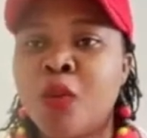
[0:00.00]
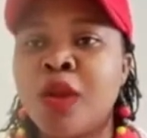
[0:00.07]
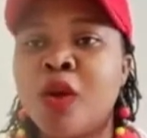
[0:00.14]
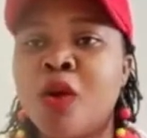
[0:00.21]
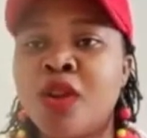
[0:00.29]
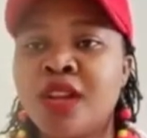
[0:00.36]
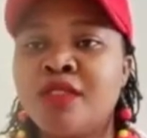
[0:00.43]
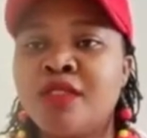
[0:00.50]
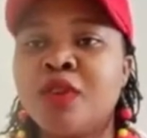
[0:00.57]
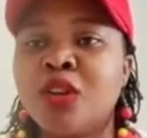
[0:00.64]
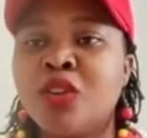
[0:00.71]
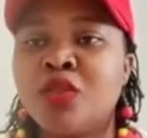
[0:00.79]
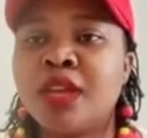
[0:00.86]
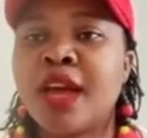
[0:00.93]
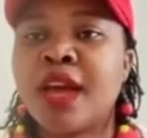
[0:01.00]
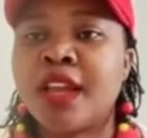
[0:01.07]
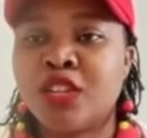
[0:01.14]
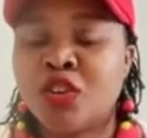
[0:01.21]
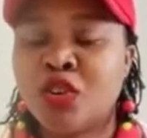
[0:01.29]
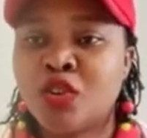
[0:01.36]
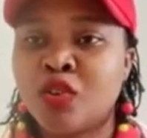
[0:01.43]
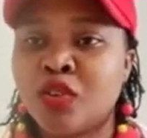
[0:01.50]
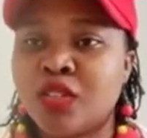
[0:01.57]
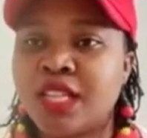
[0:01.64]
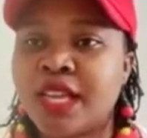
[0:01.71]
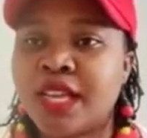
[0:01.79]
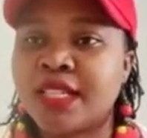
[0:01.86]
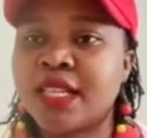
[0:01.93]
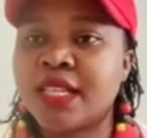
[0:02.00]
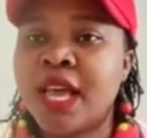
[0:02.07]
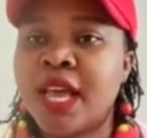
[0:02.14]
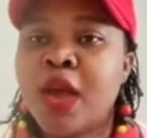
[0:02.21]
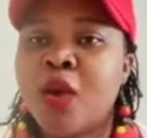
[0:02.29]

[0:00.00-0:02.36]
We only follow the ideology that